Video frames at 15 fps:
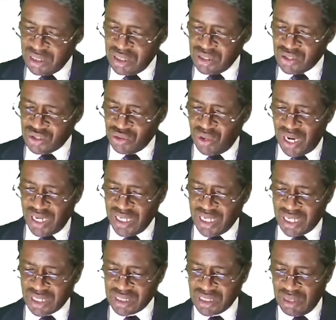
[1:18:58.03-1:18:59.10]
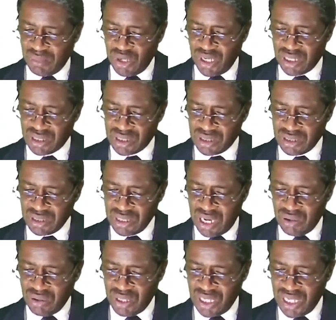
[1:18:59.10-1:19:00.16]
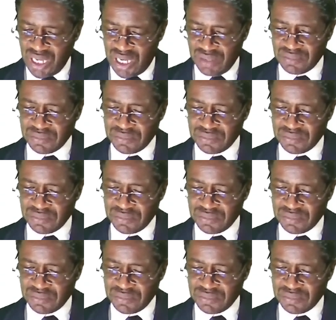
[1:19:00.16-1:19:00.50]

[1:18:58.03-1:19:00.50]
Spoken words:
So andika somewhere down here.